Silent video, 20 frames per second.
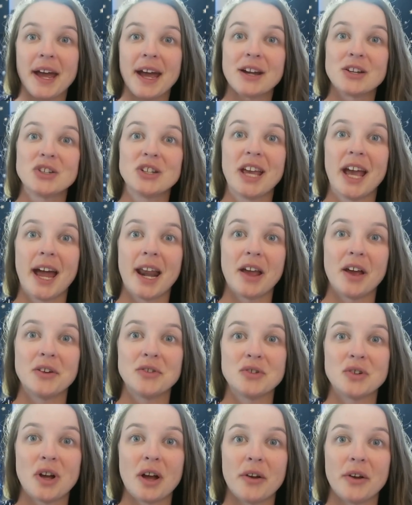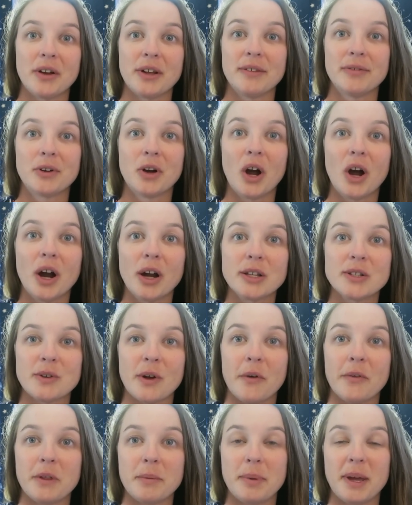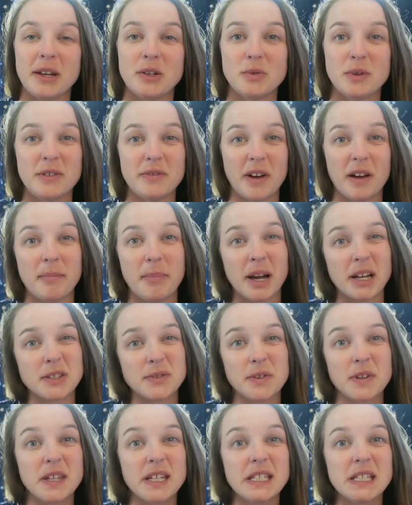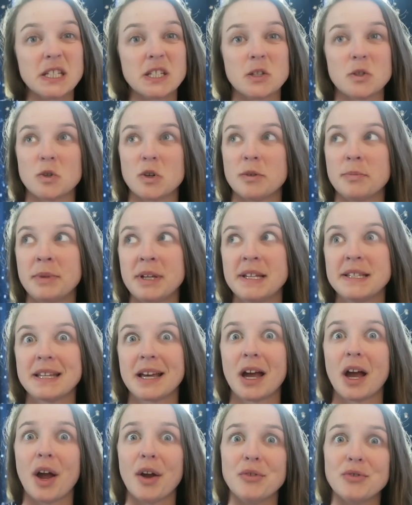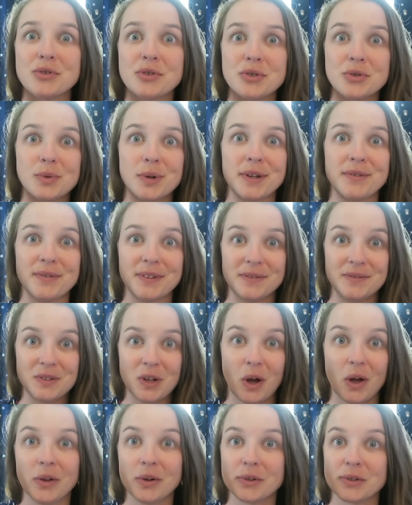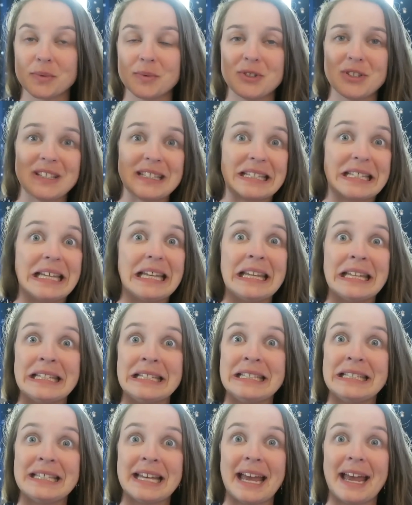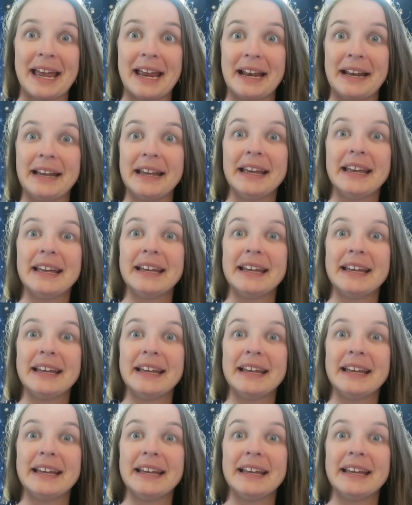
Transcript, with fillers: I actually had a $100 gift card, so I only paid 25 bucks for this because normally it's $125, which is insane.